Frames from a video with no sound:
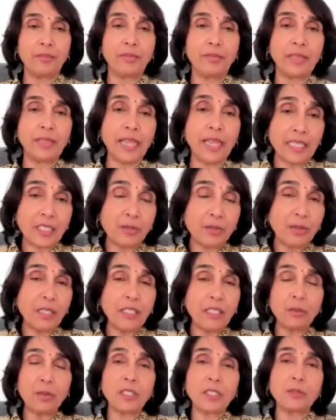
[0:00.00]
That's
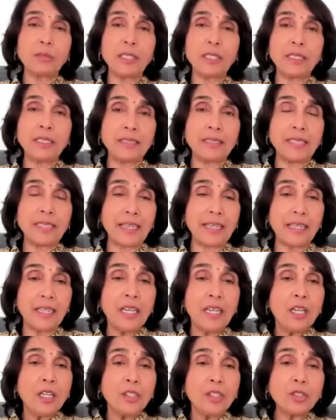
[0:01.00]
really what's being said.
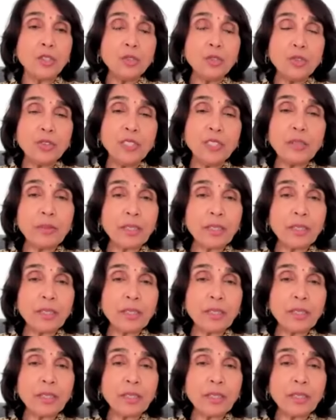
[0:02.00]
So you see,